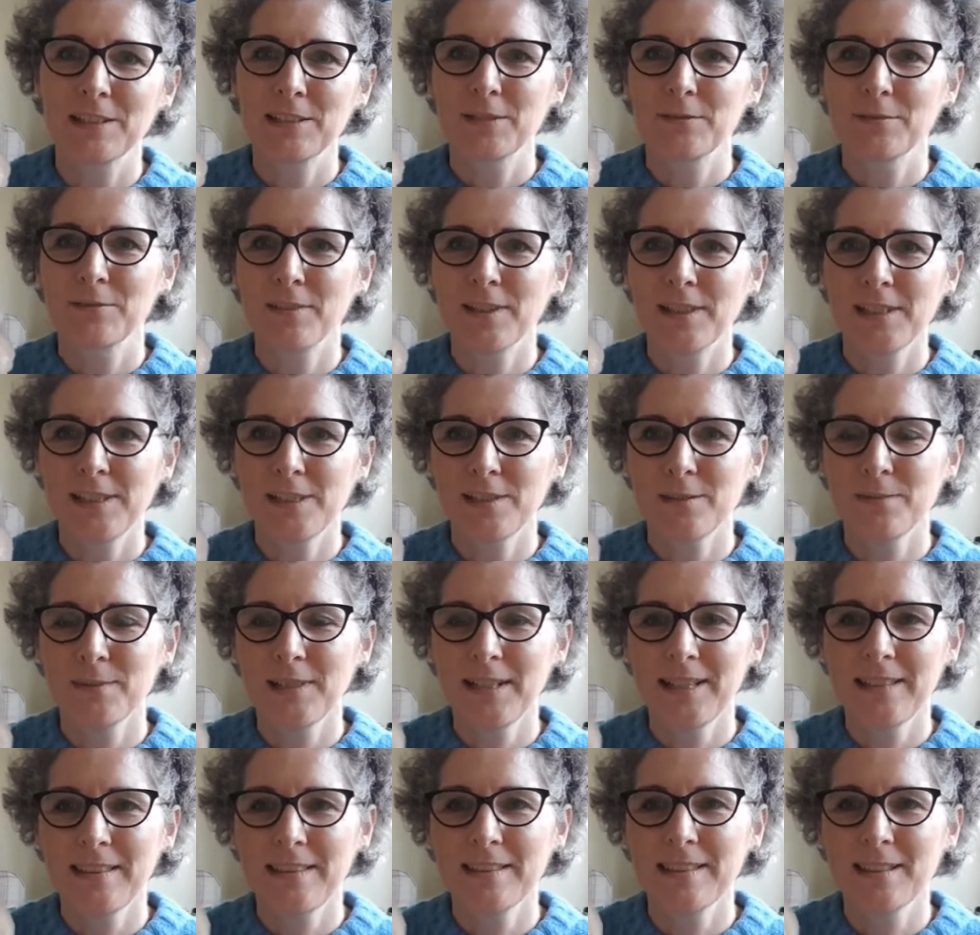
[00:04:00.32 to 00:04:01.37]
to write
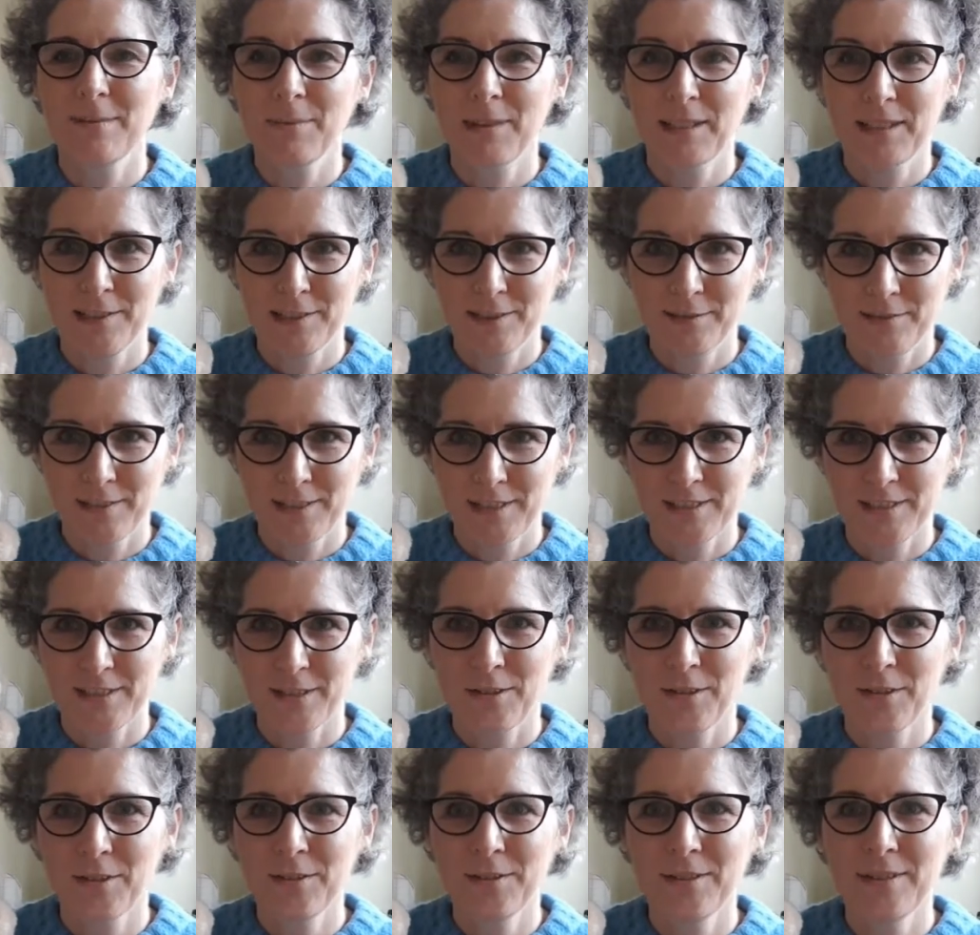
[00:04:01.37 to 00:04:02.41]
with, something to write
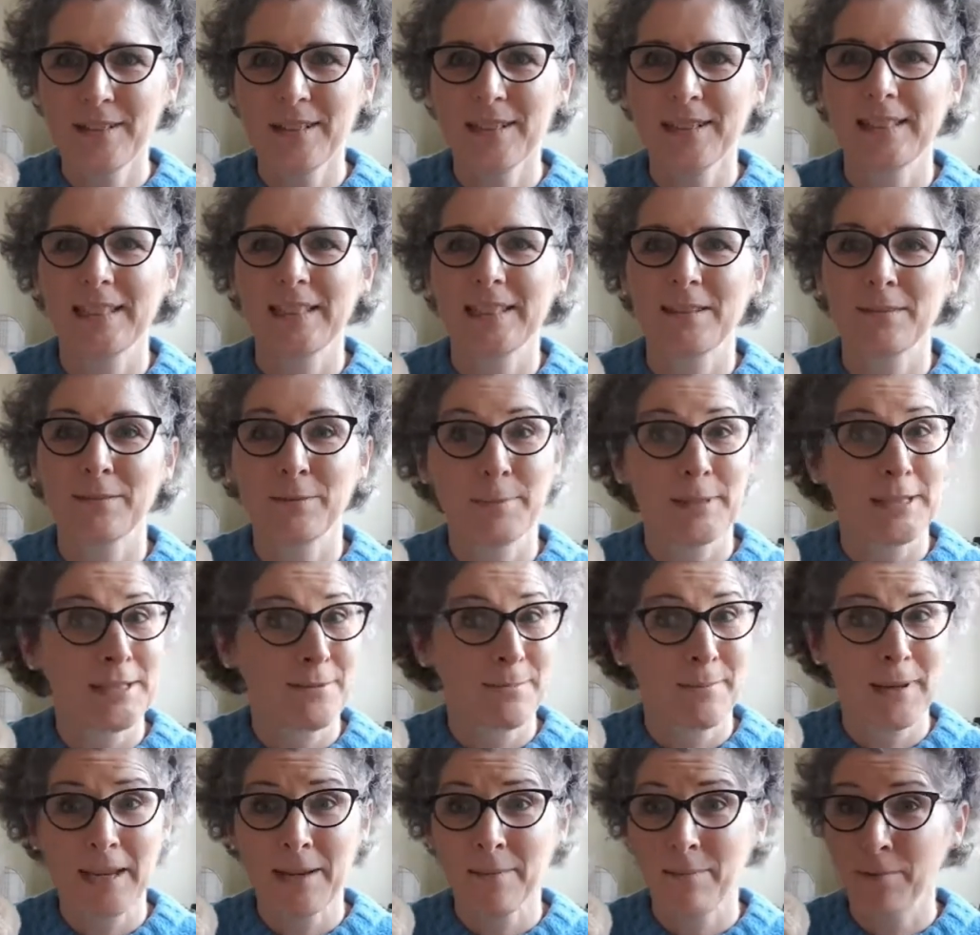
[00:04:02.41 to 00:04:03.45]
on, either a piece of
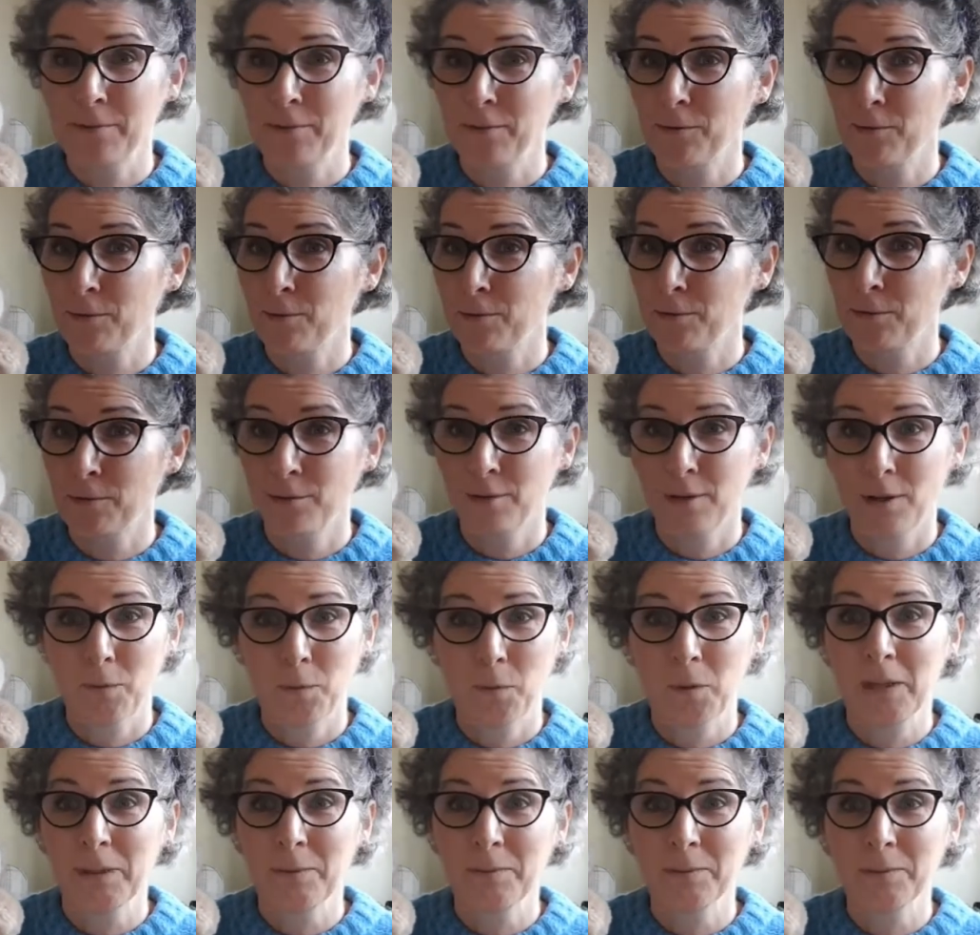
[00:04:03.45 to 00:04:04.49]
paper or a
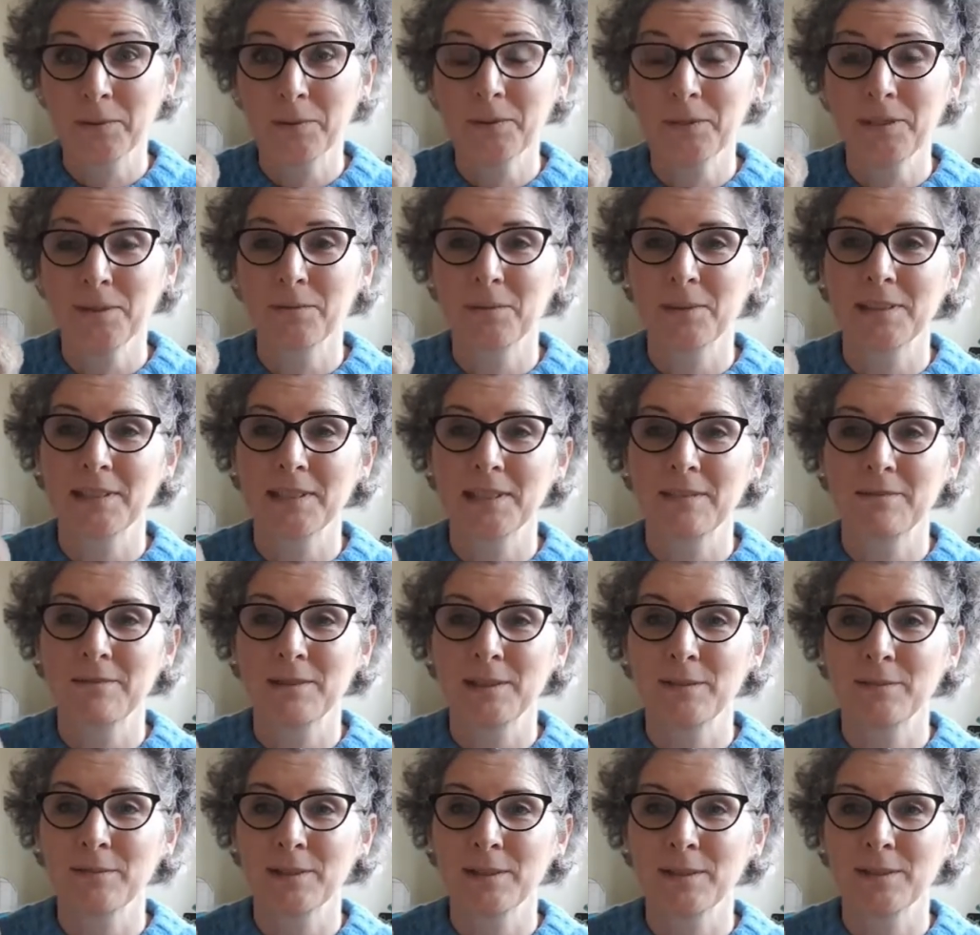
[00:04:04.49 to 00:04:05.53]
whiteboard, whatever
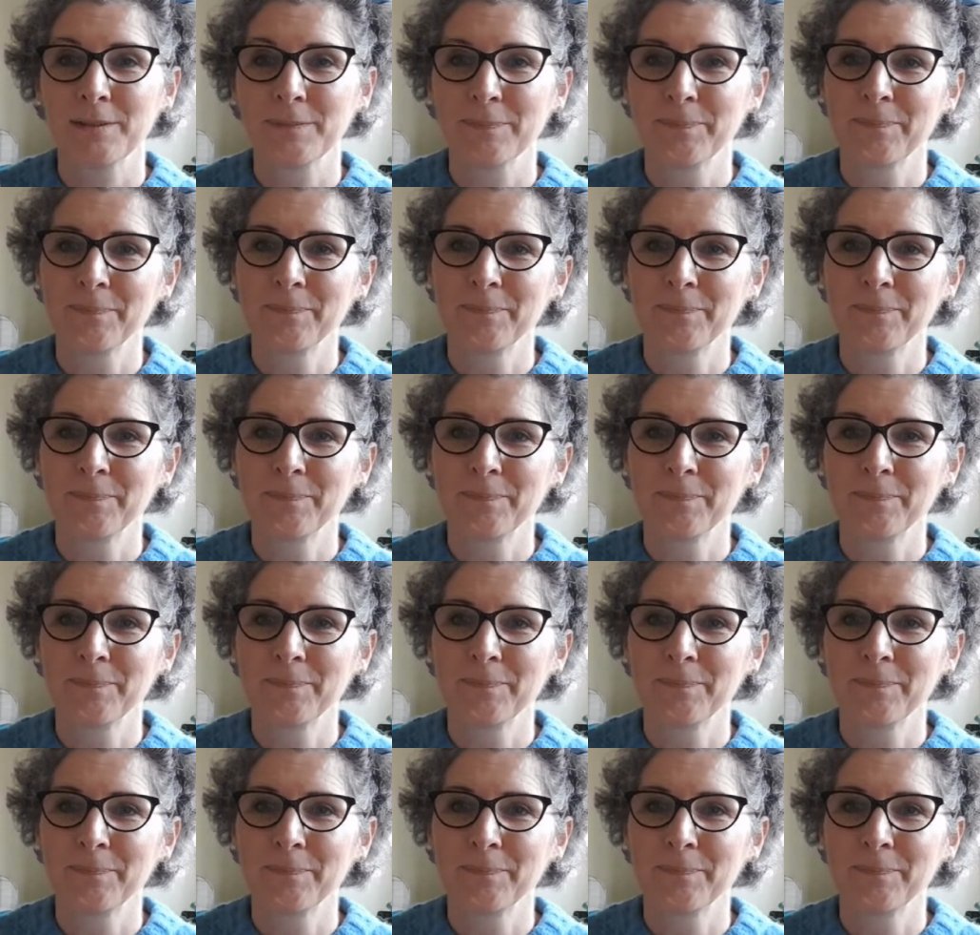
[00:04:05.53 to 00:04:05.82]
you've got.